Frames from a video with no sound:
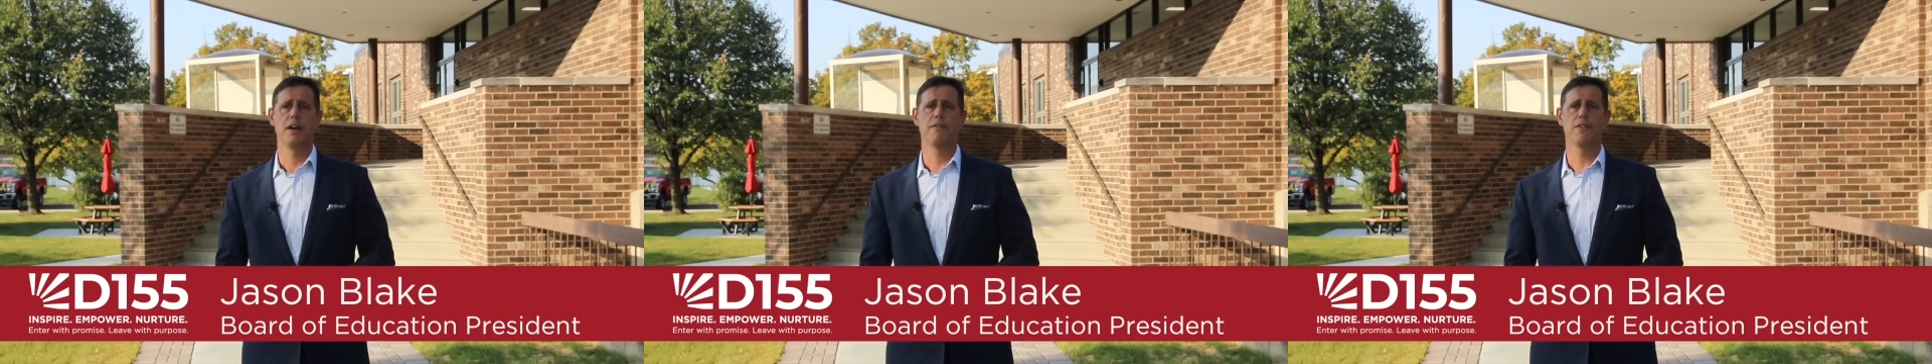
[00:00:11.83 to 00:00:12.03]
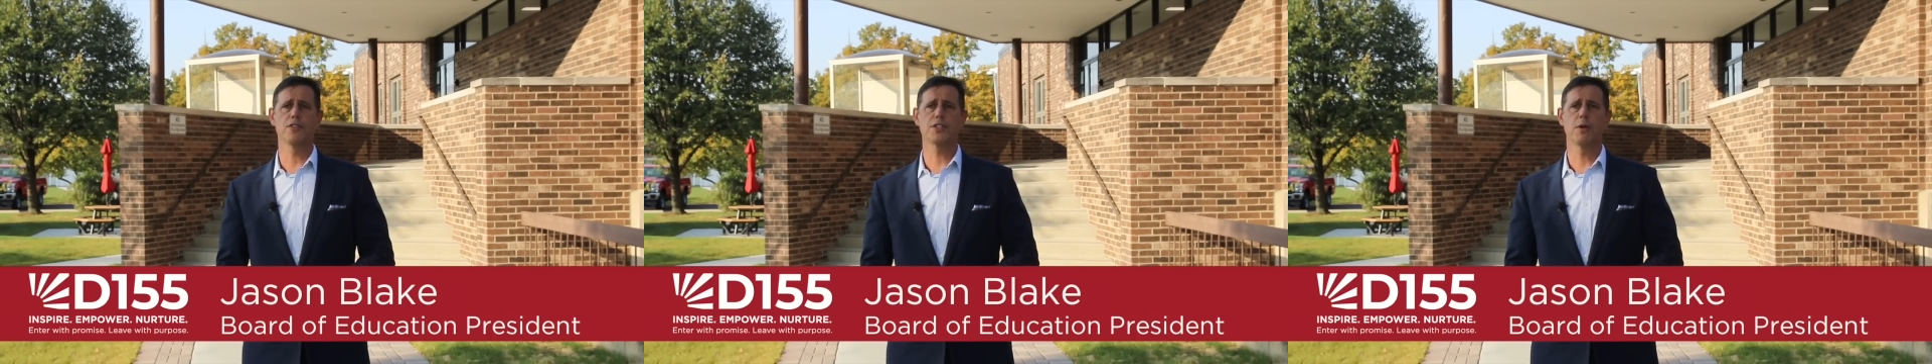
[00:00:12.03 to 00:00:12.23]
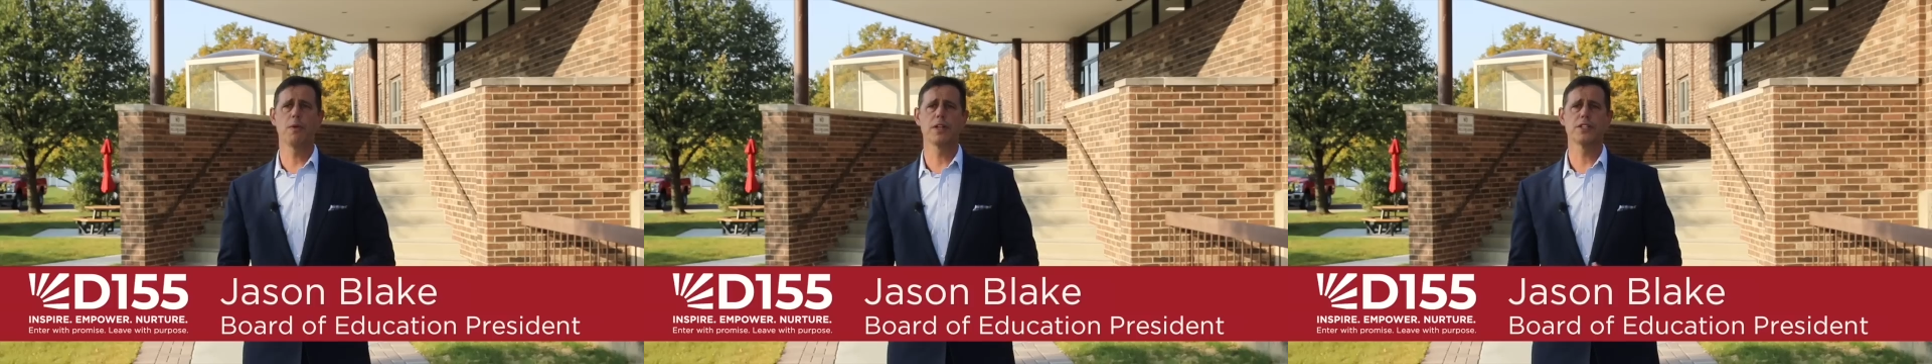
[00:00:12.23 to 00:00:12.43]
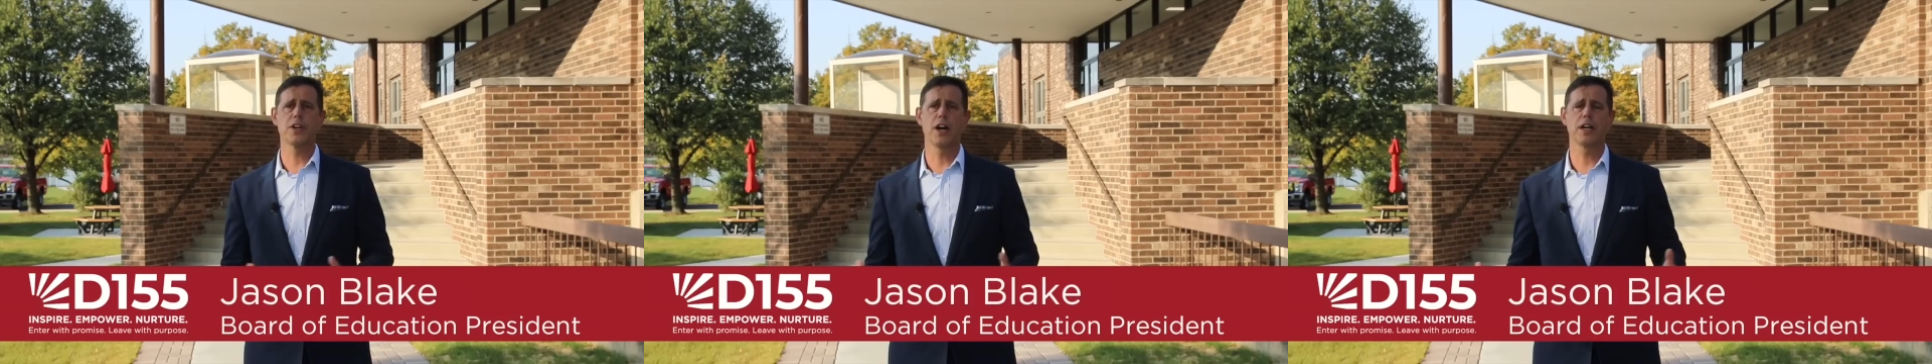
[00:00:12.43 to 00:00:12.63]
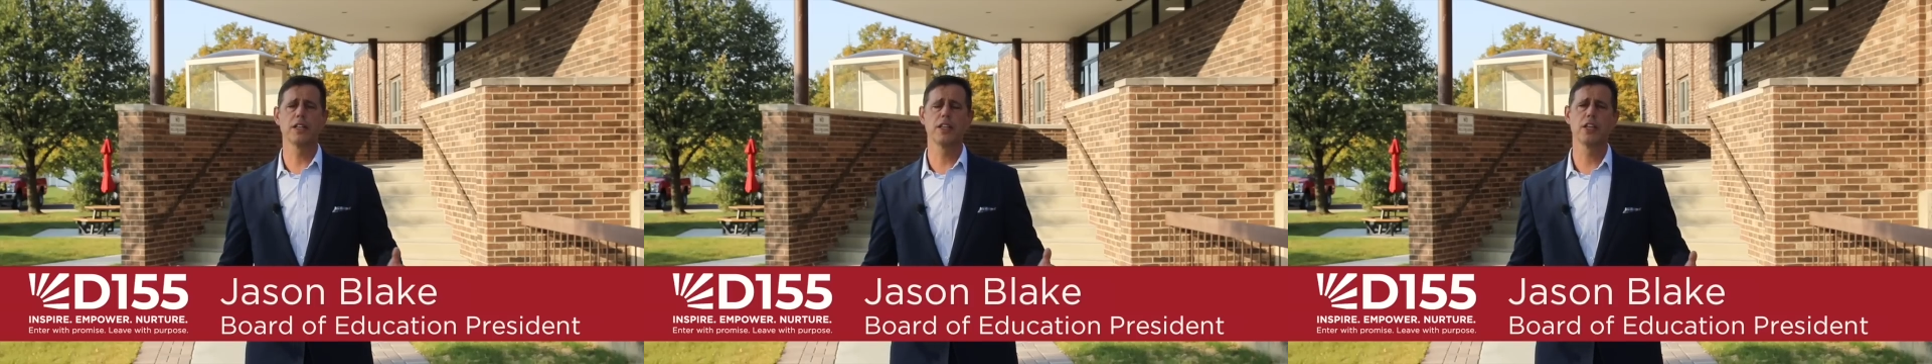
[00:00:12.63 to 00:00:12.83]
First, I want to
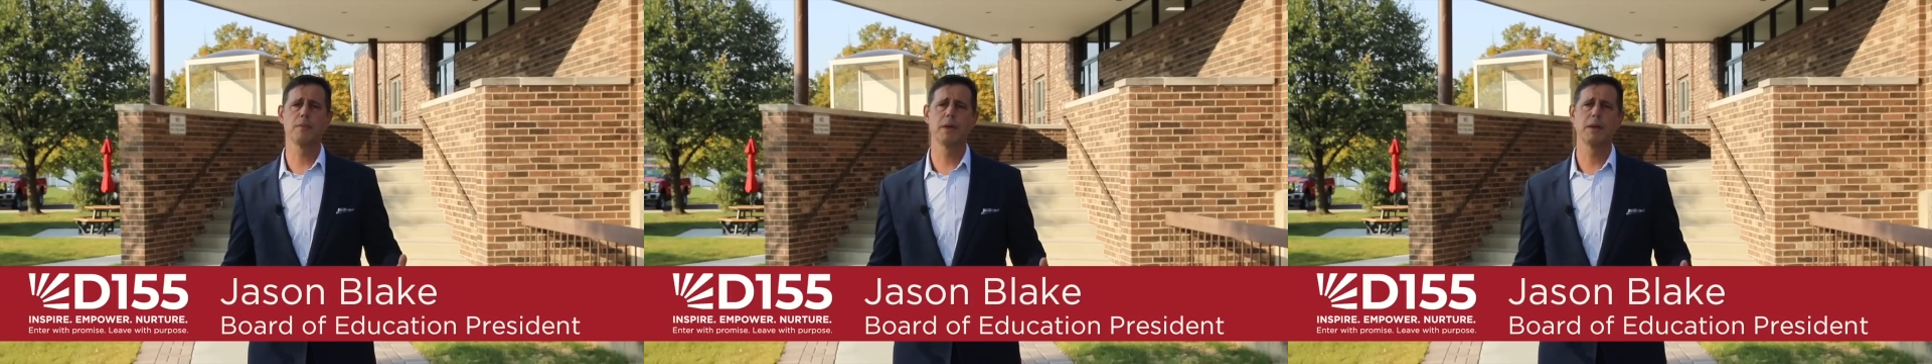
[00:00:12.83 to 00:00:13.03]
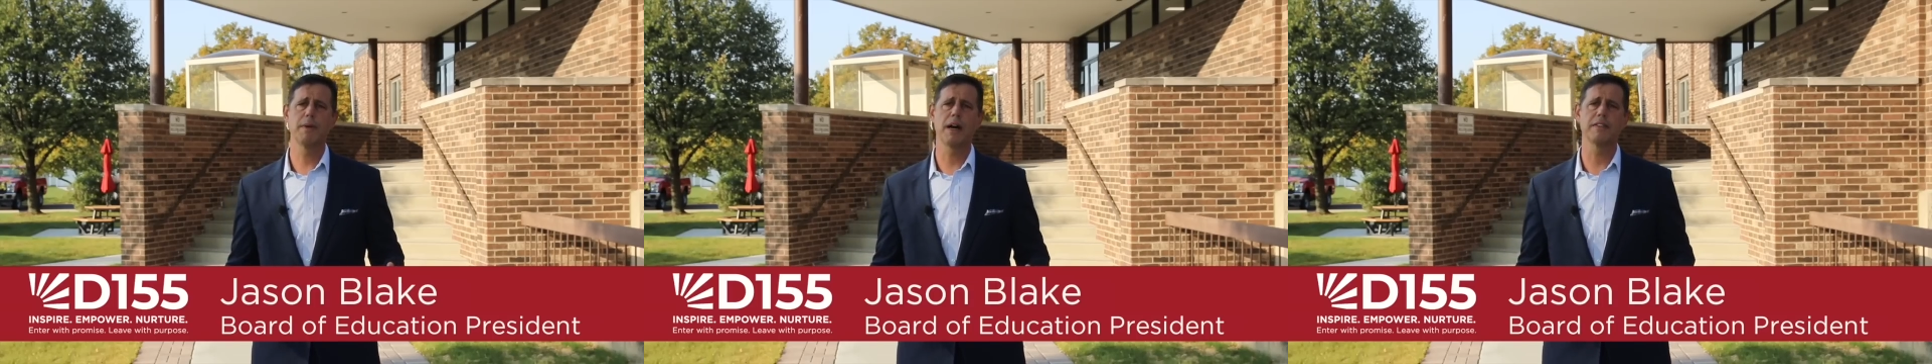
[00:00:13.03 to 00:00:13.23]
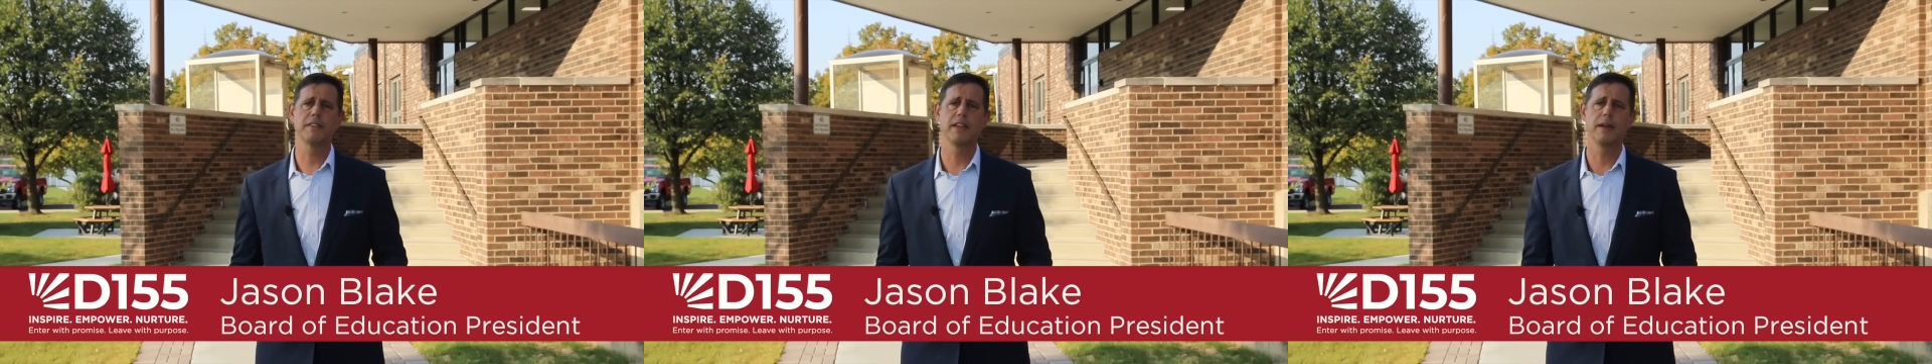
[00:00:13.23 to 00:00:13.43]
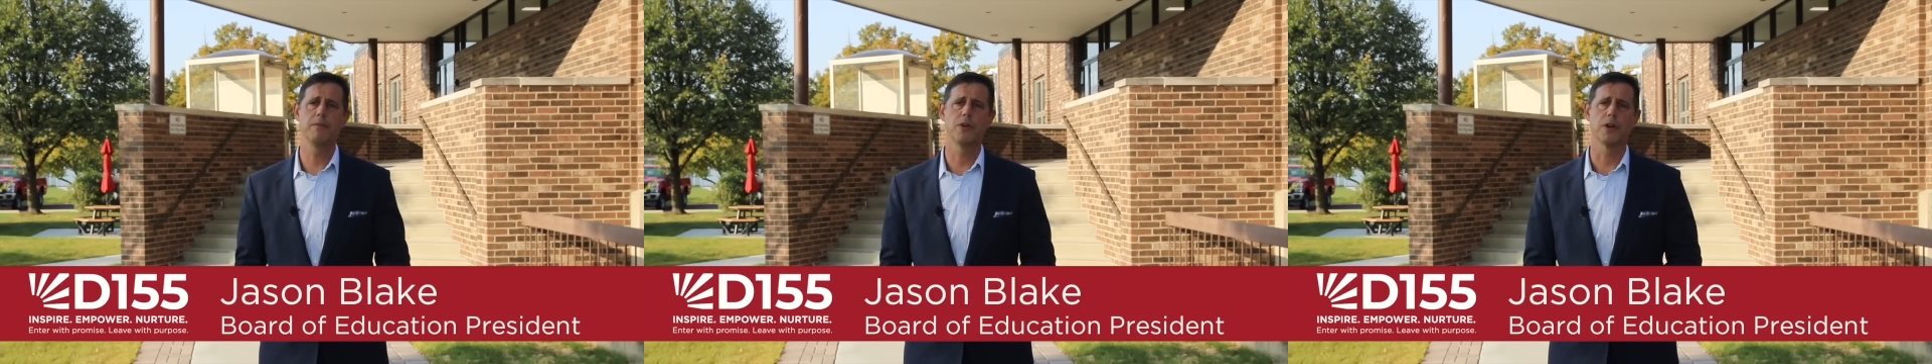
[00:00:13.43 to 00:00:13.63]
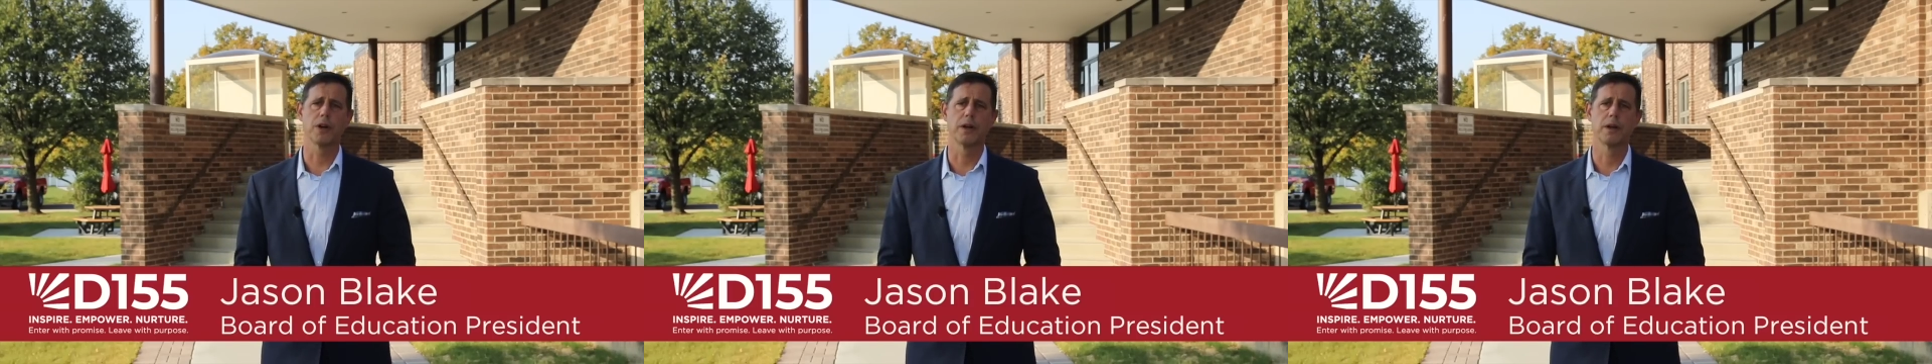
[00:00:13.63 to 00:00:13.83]
talk a little bit about
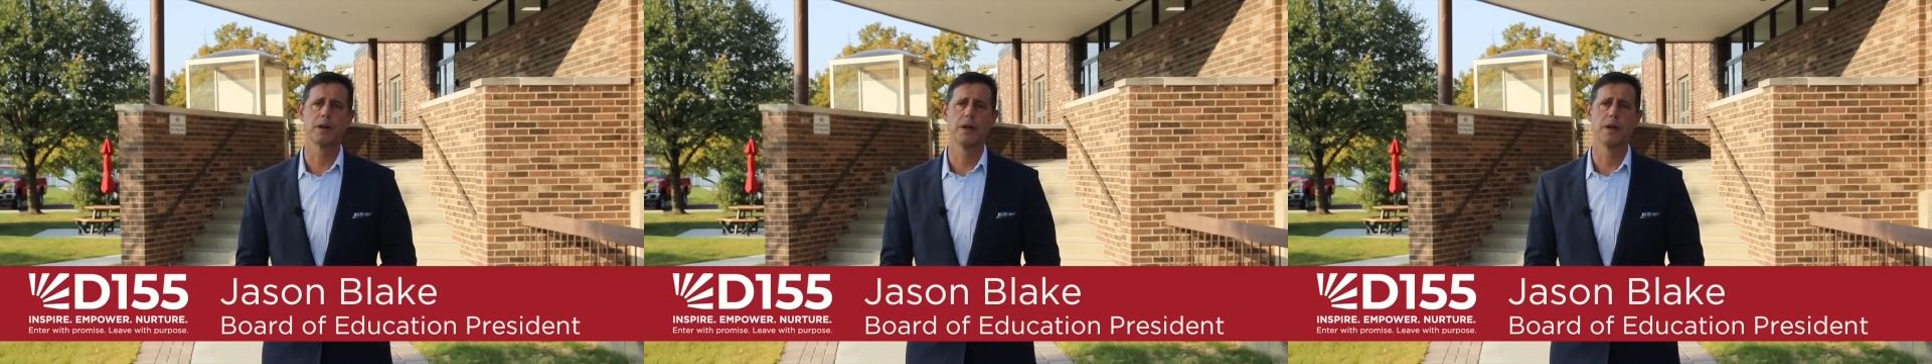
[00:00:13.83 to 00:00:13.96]
teamwork.